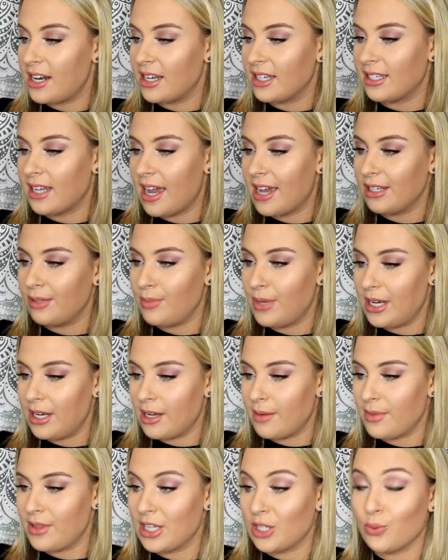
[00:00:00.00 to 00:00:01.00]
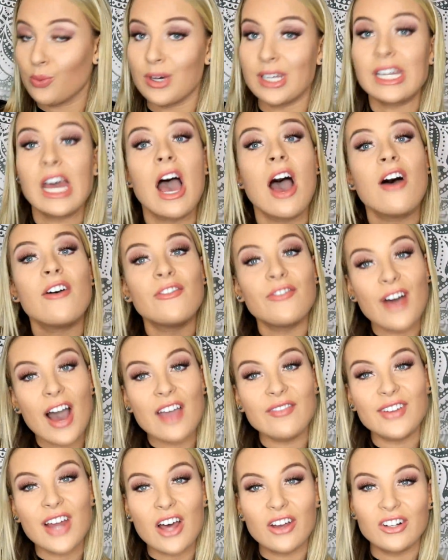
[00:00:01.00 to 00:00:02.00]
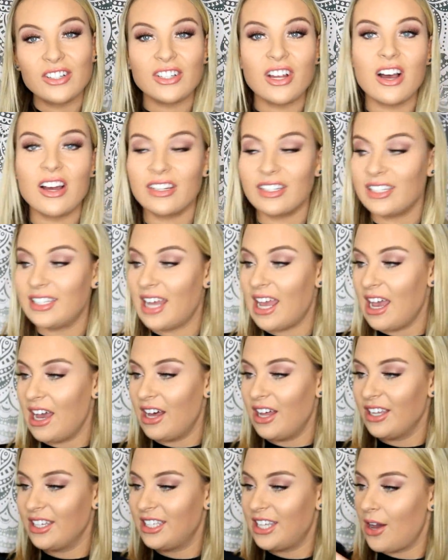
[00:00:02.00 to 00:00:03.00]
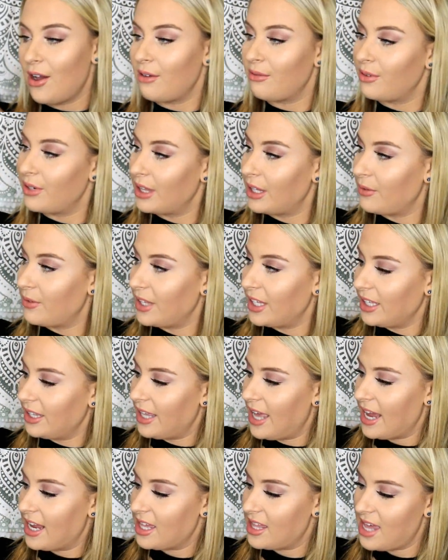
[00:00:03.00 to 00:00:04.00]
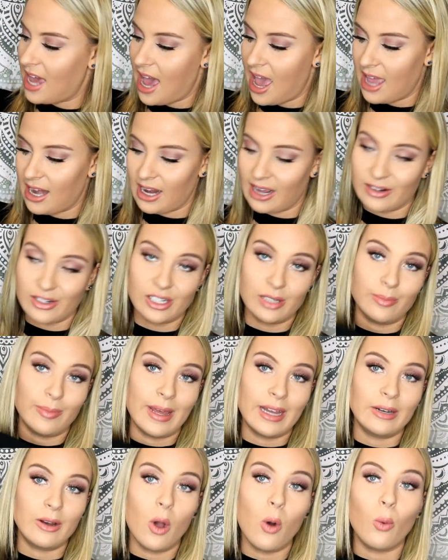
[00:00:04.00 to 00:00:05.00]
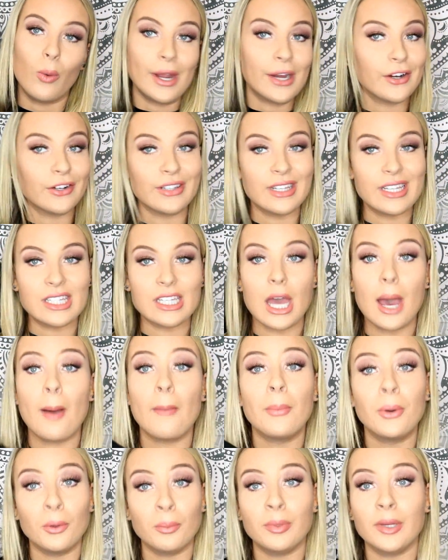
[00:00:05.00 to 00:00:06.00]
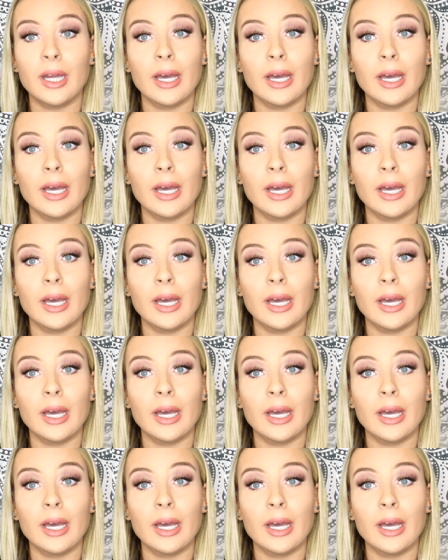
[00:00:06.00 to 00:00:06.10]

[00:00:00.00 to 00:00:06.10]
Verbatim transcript: in a size medium, and this was five dollars on sale, so I really, really like that, and I just been wearing this a poop